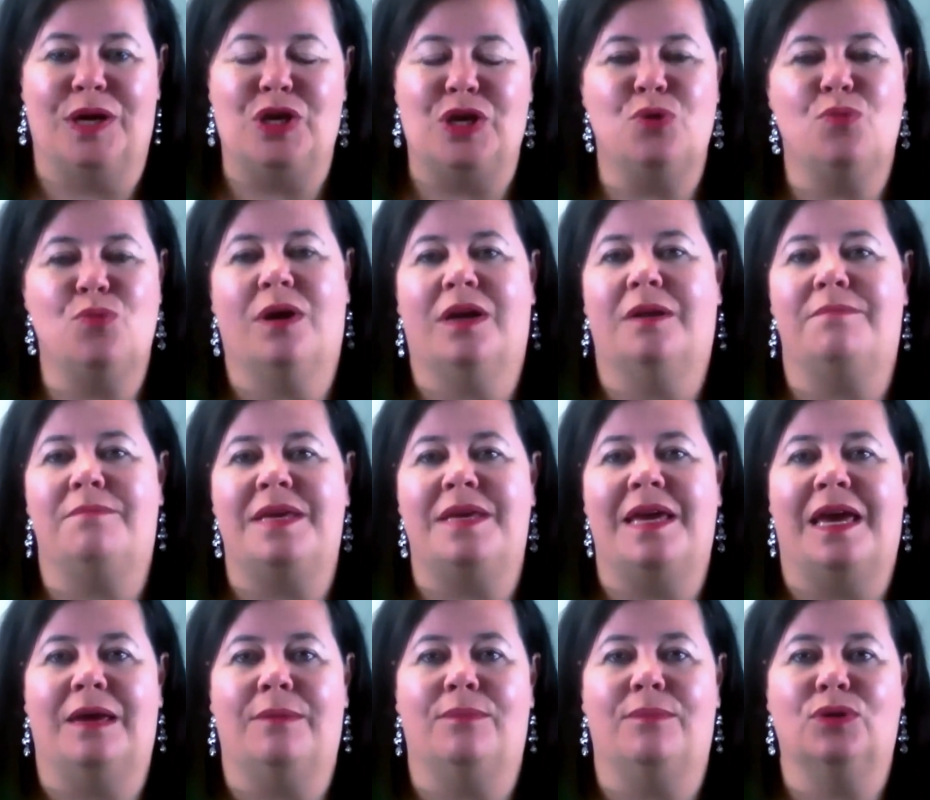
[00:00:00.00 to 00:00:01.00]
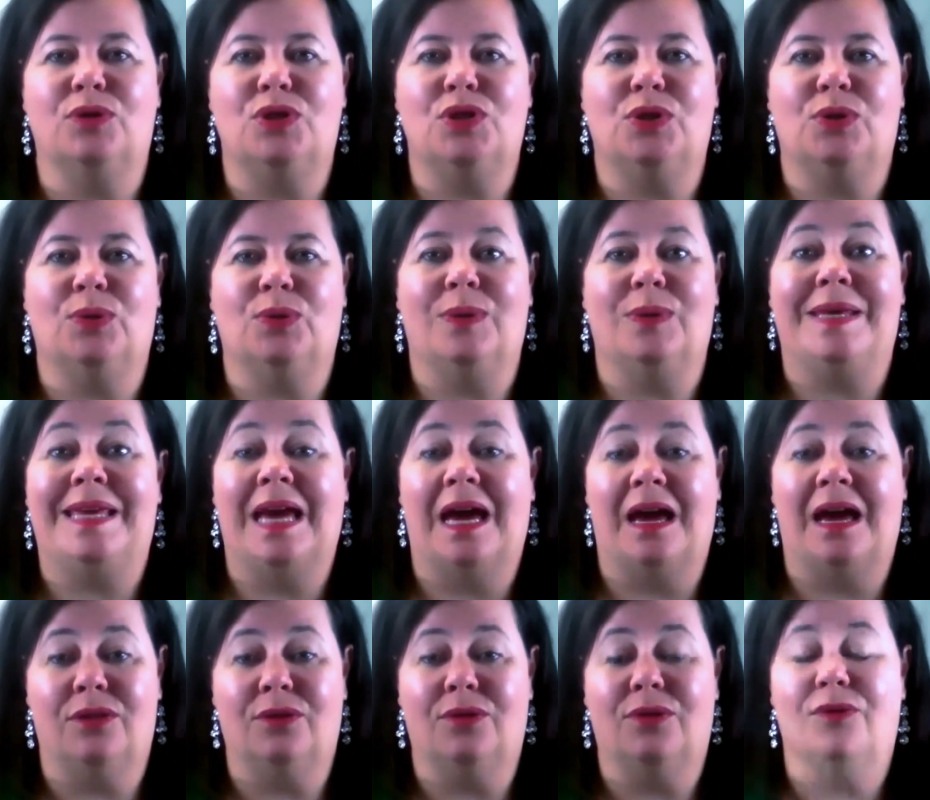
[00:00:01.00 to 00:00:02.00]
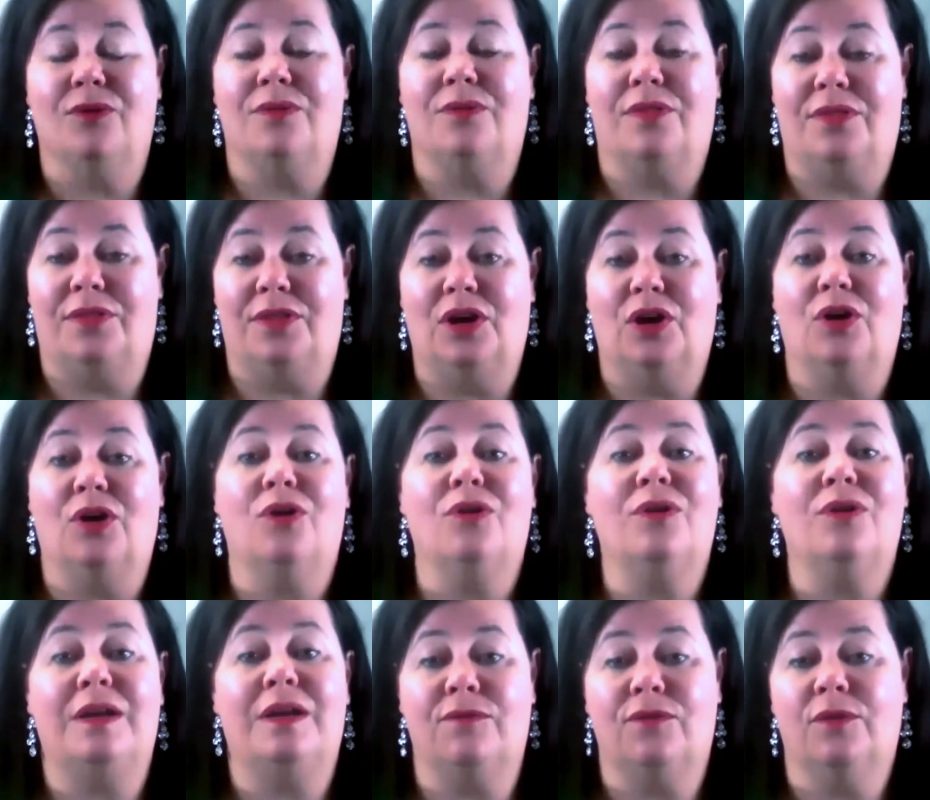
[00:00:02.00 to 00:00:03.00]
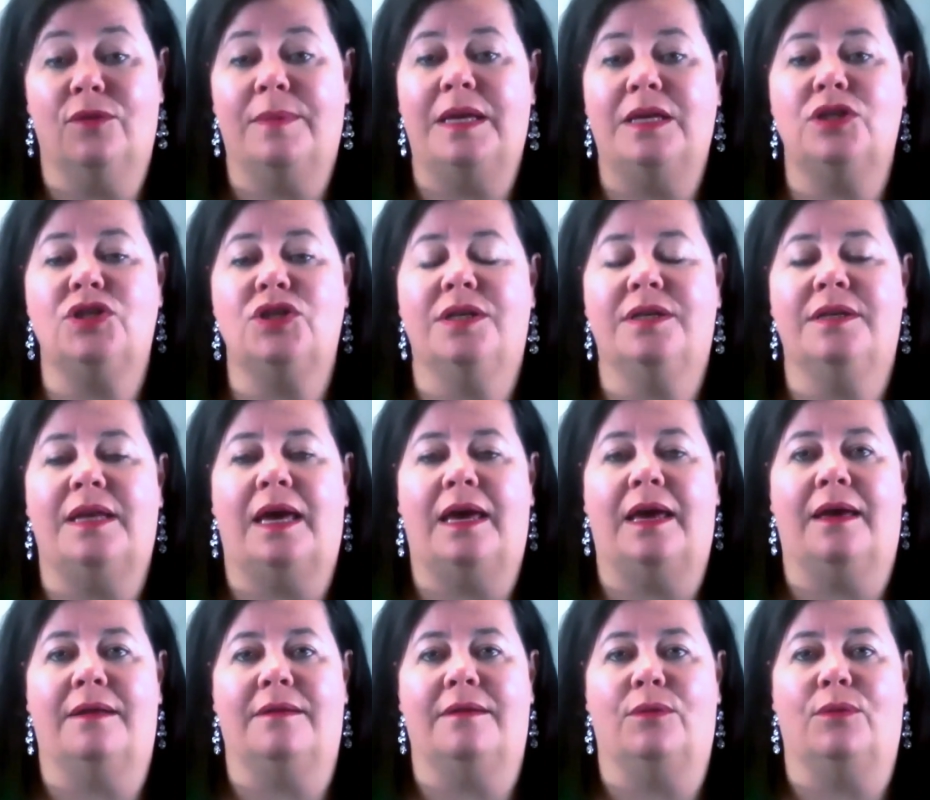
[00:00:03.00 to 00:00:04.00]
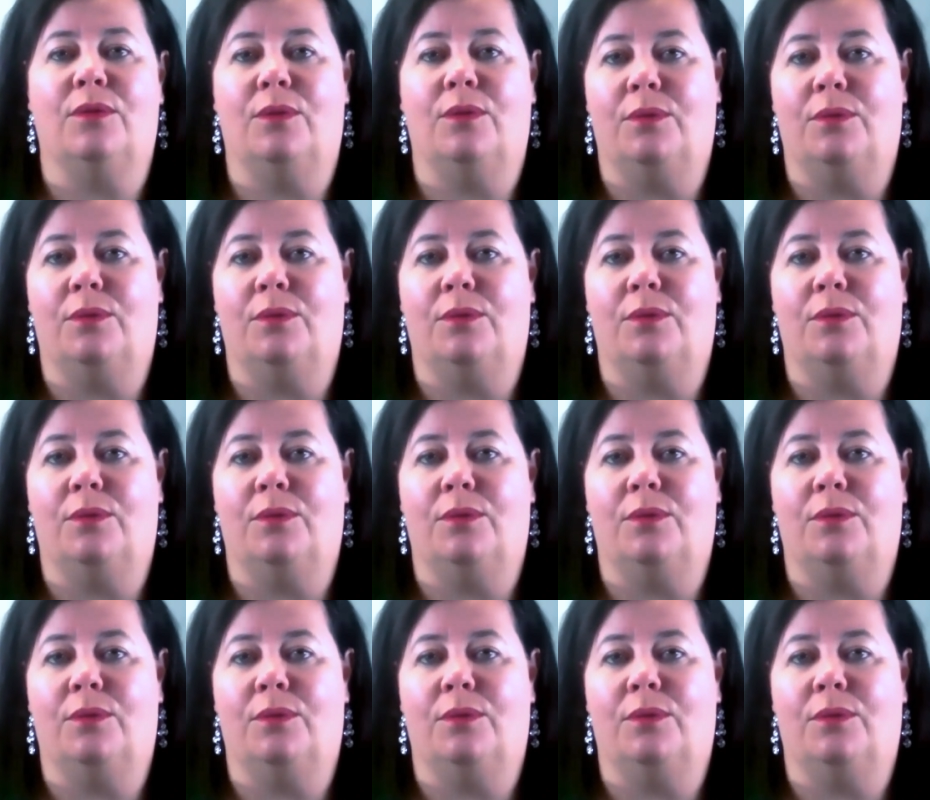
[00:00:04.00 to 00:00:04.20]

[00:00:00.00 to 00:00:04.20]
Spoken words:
You want to be able to gather their information and